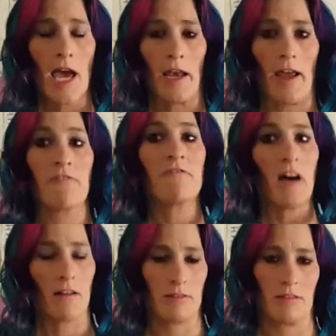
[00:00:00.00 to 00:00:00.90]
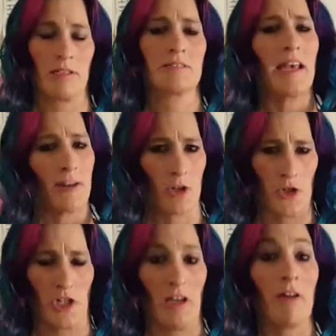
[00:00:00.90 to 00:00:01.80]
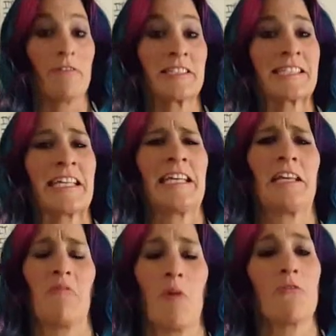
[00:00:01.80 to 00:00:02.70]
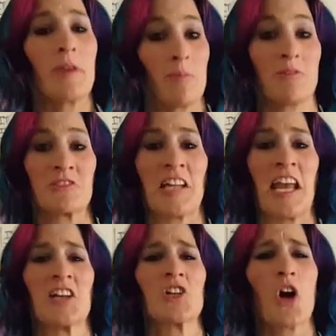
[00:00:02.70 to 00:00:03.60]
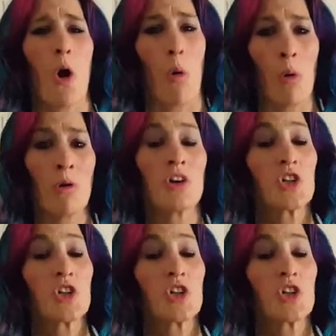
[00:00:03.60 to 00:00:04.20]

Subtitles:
And I felt this energy of a team of people saying, go,